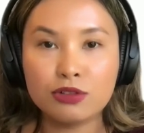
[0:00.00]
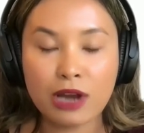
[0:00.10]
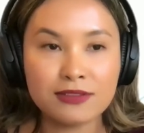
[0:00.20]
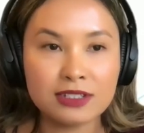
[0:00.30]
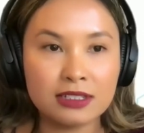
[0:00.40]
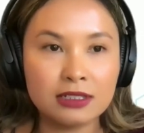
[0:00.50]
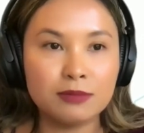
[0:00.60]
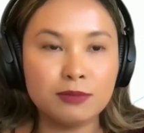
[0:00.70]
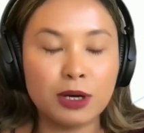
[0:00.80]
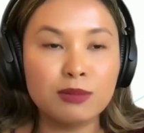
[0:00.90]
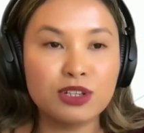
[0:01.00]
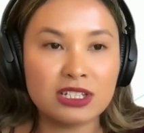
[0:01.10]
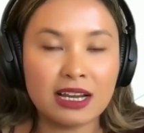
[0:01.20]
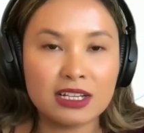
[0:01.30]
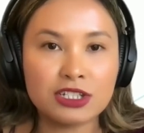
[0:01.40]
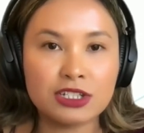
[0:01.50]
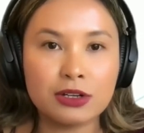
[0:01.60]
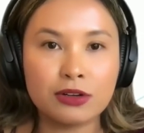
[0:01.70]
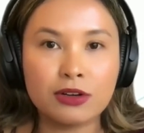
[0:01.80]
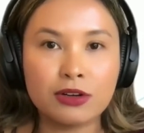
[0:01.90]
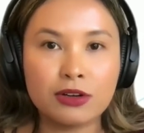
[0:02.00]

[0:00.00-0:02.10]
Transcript: drafted and published last year